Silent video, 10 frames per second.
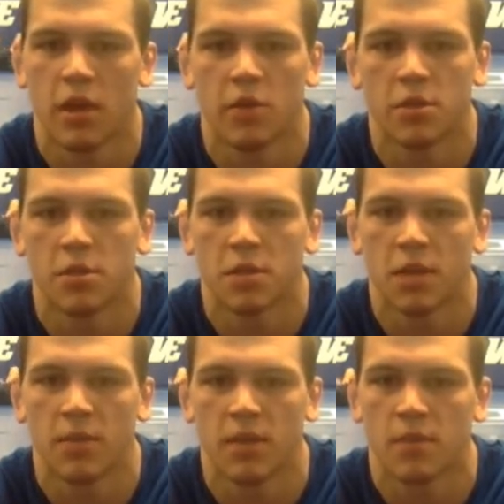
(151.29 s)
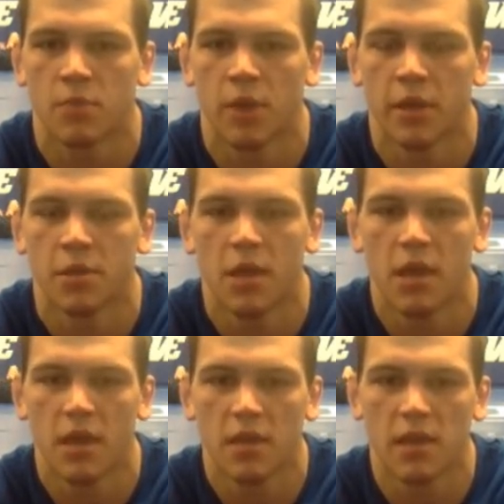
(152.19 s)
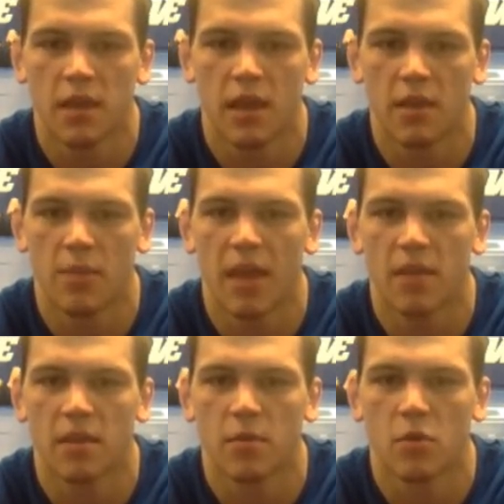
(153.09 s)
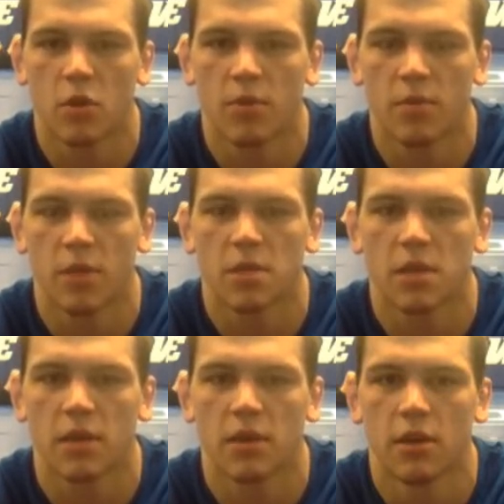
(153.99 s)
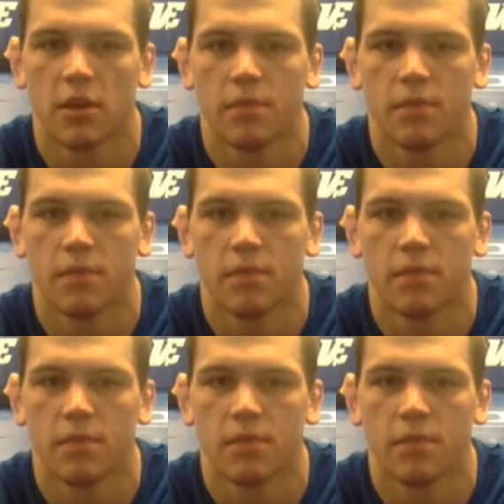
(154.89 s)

I was just trying to be a sponge on the mat and absorb as much as I could.